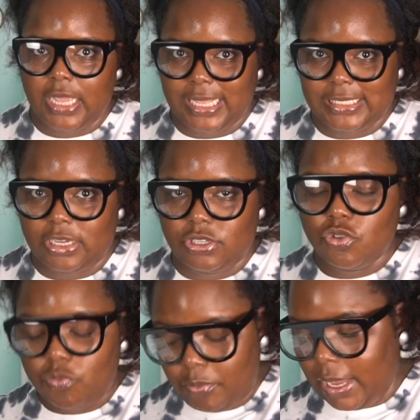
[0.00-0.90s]
I tell
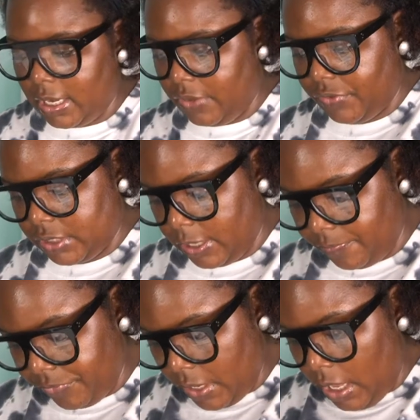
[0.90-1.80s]
you, magnificent.